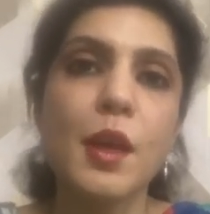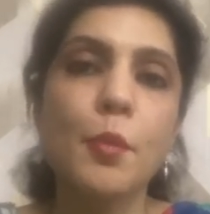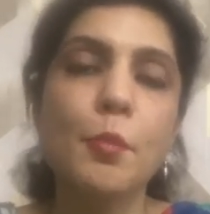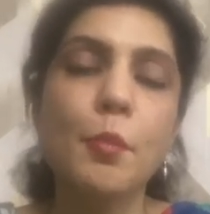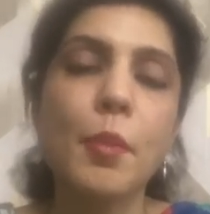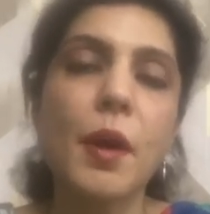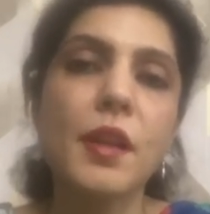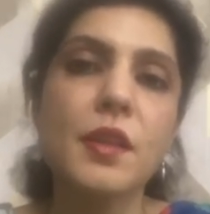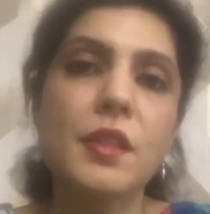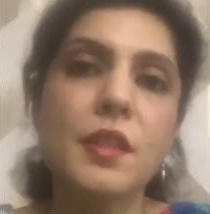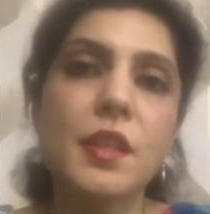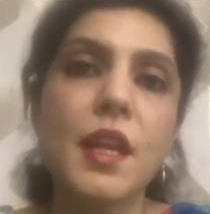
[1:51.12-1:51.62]

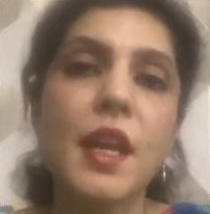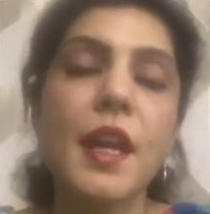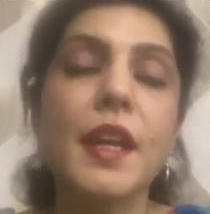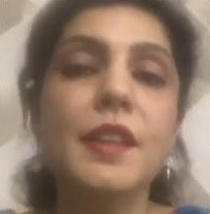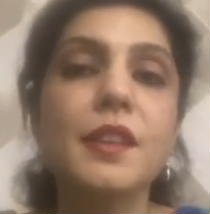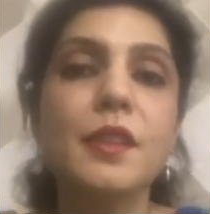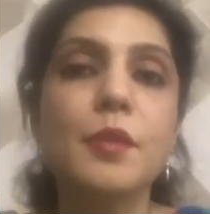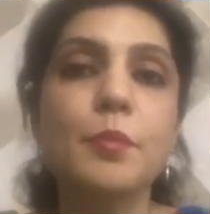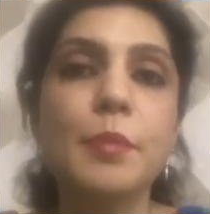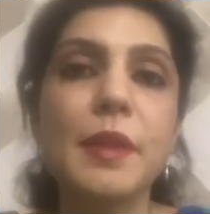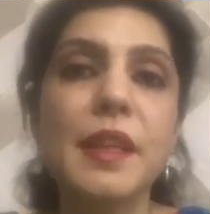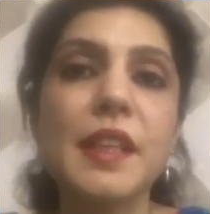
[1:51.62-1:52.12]
but at
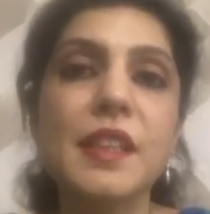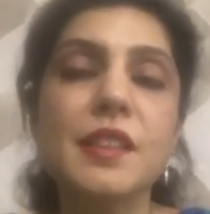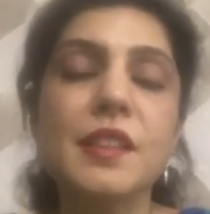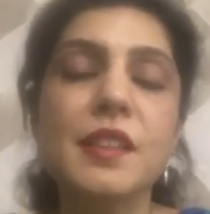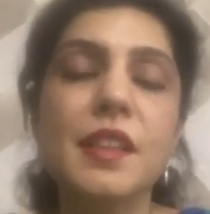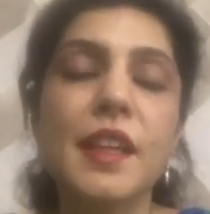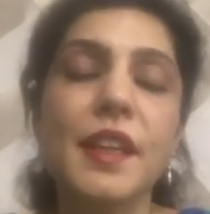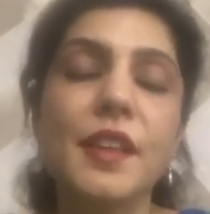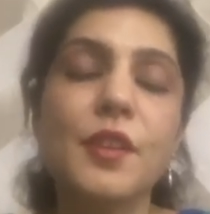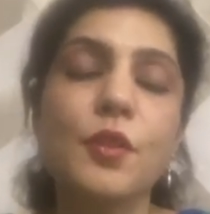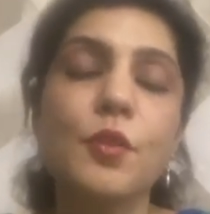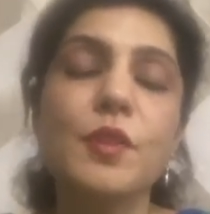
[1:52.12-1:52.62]
the
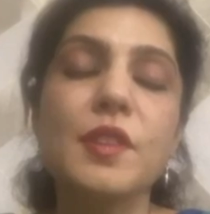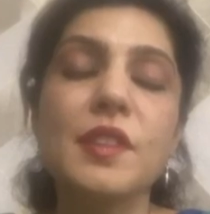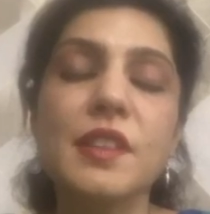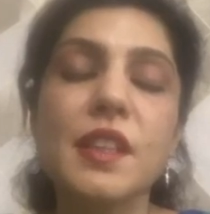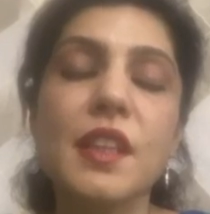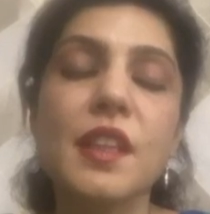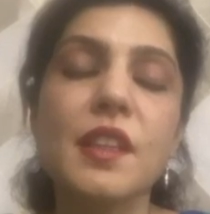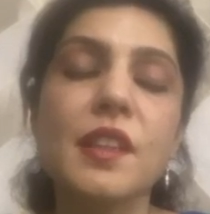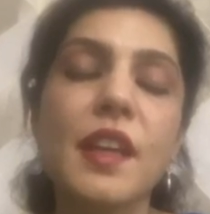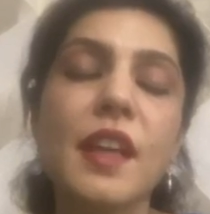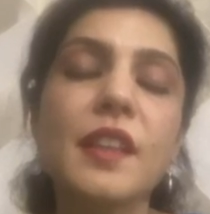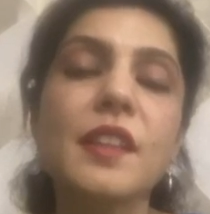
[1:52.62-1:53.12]
baseline you will
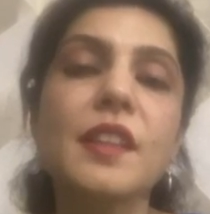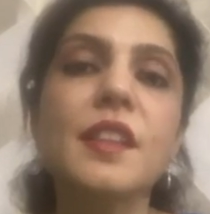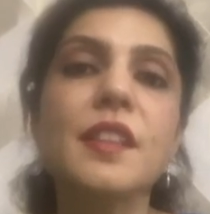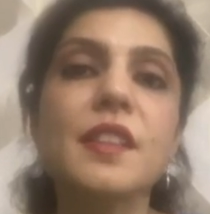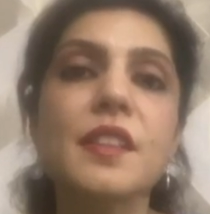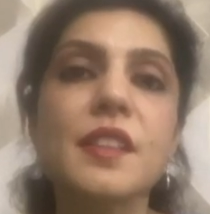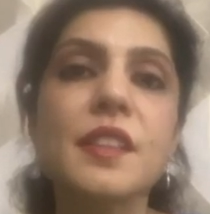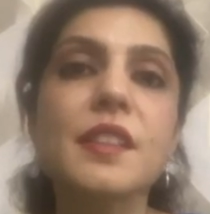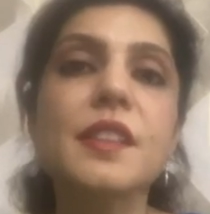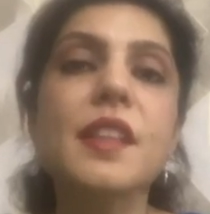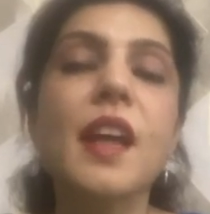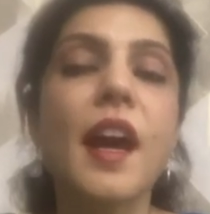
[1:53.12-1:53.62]
see that it
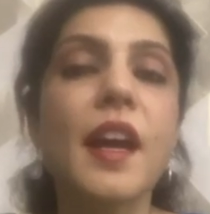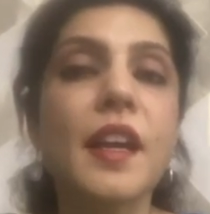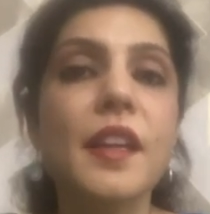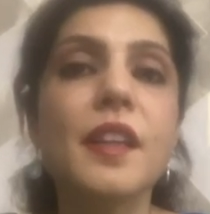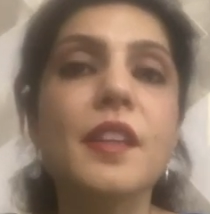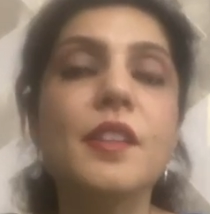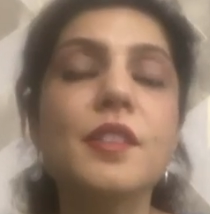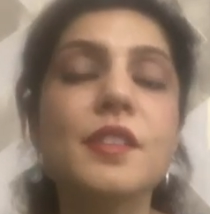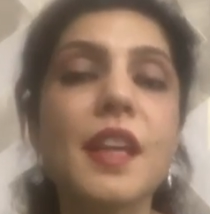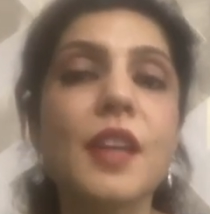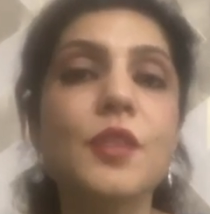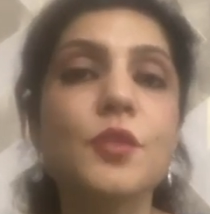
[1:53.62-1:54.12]
is high
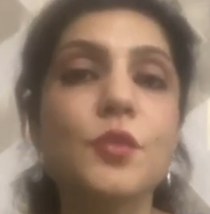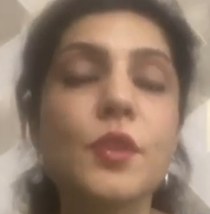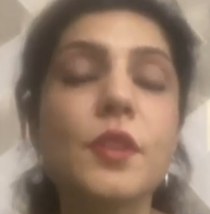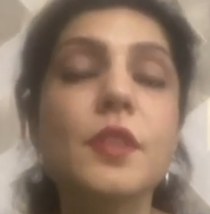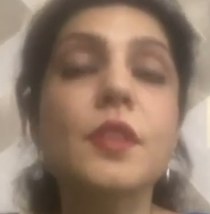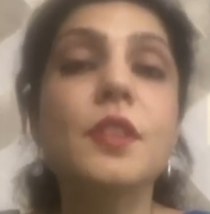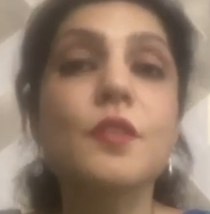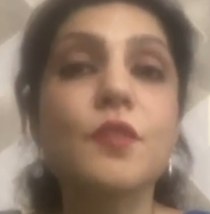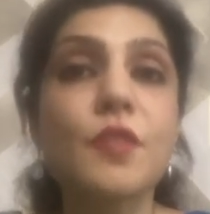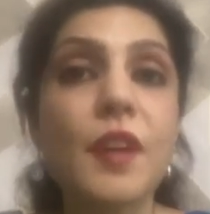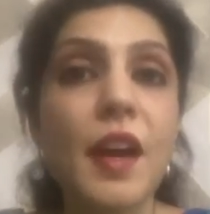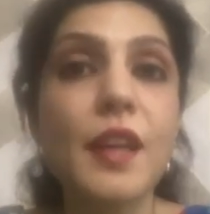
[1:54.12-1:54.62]
in
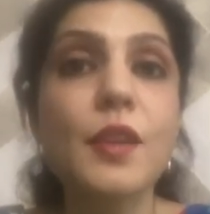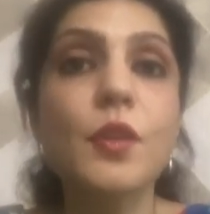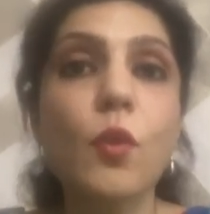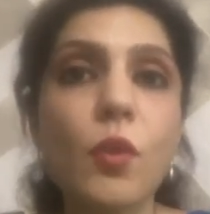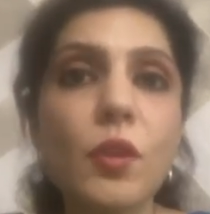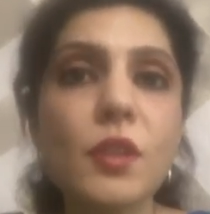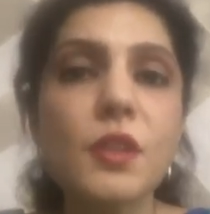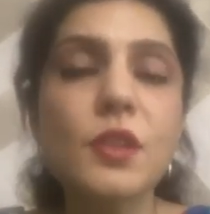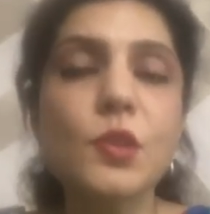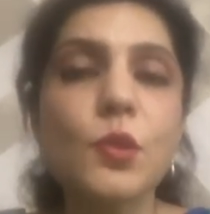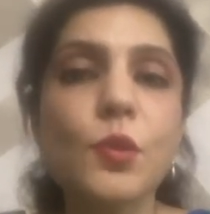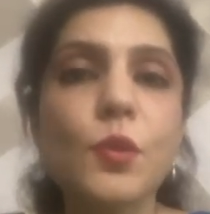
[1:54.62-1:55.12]
saturated fat
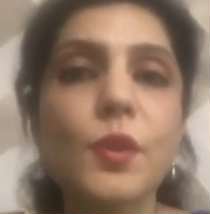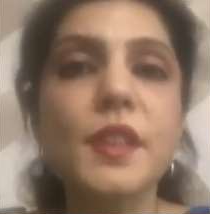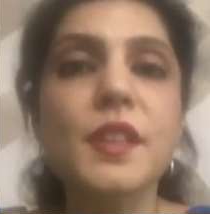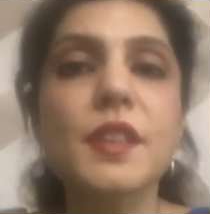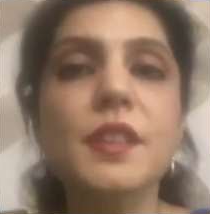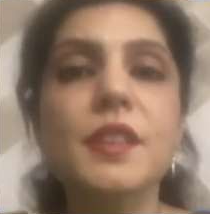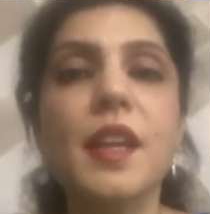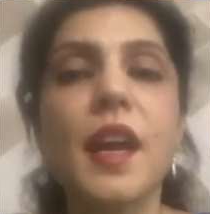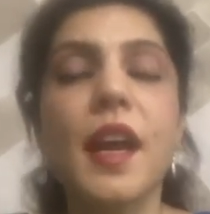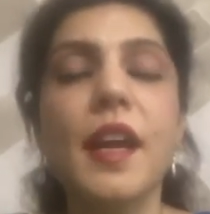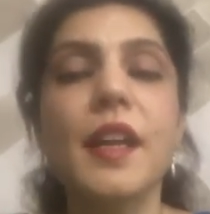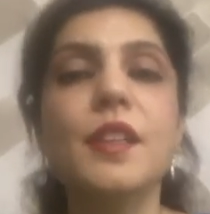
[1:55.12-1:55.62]
also, it
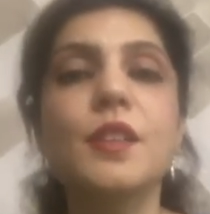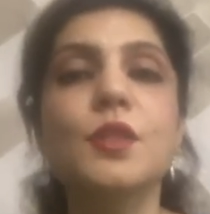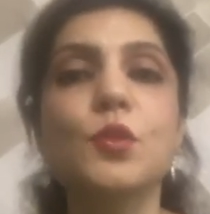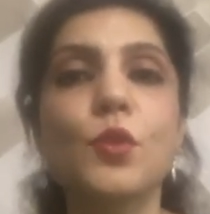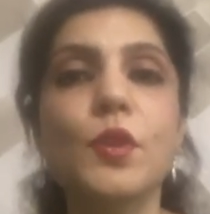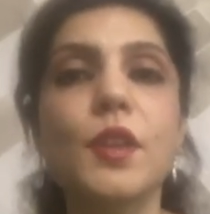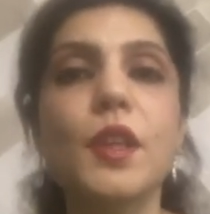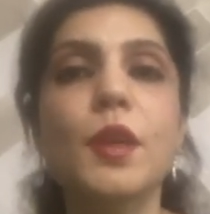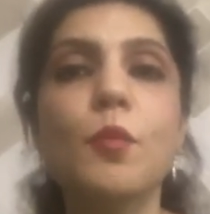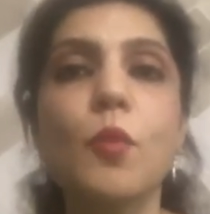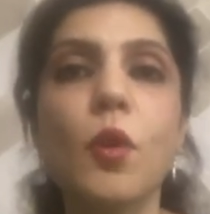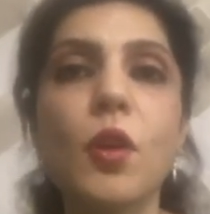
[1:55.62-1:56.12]
is high in
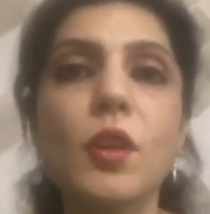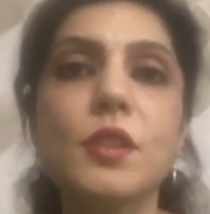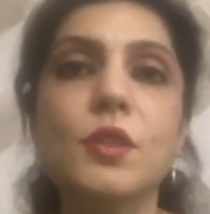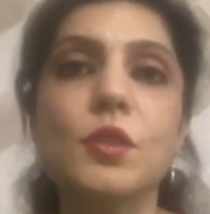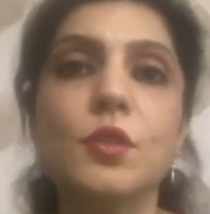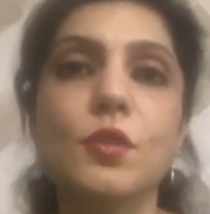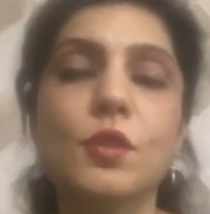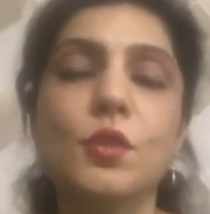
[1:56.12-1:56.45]
sodium also.